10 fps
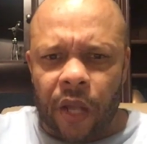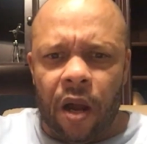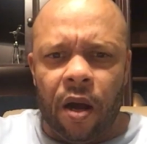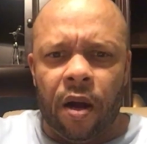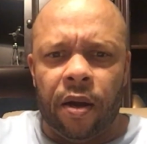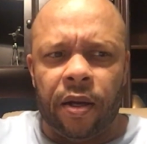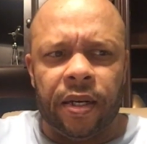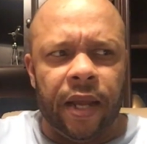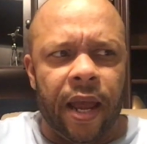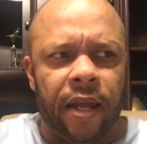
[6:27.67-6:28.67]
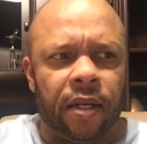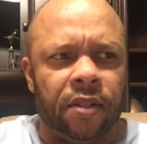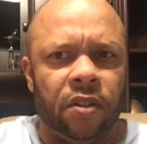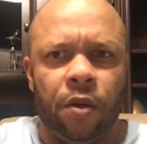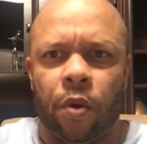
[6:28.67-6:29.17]
And again,
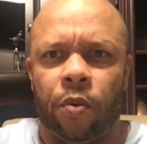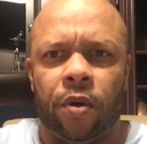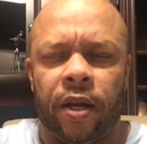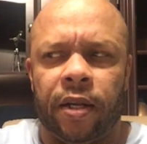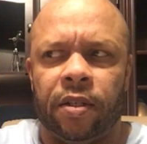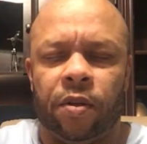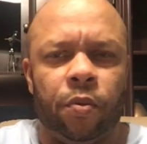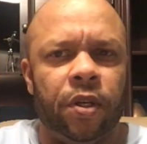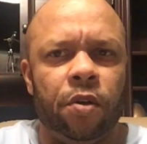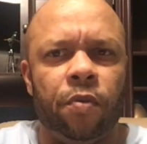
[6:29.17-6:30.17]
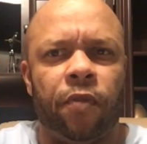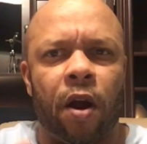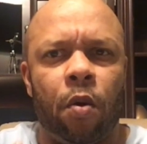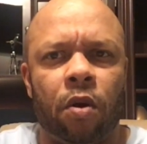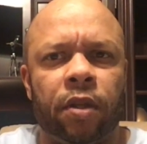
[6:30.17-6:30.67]
let's see, what did we do?
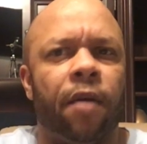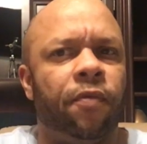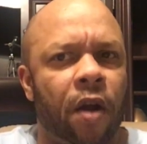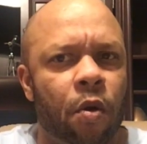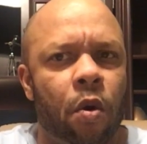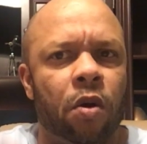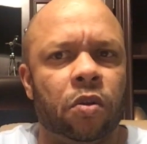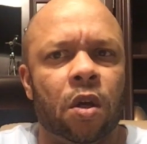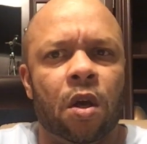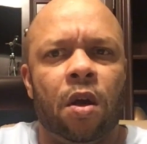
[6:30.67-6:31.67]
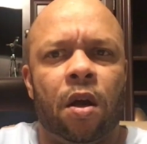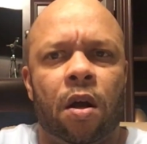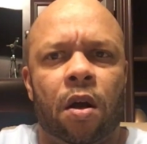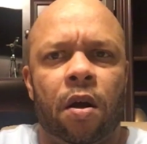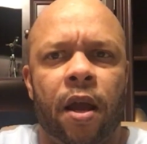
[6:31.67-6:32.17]
Firewalls? Yeah, firewalls
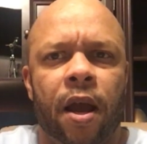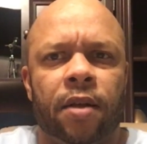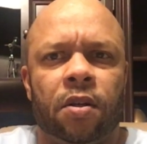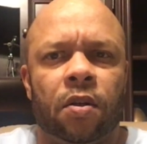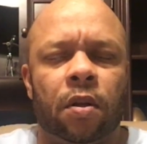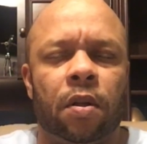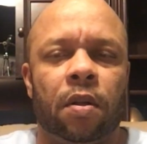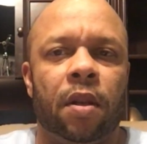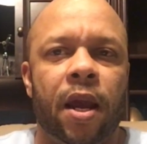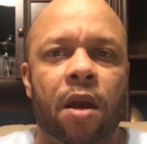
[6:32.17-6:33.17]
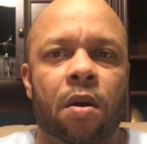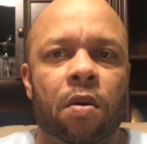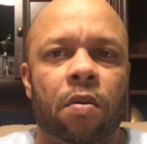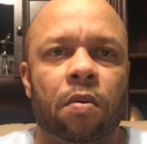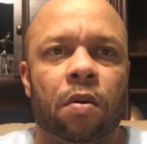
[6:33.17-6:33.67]
at layer,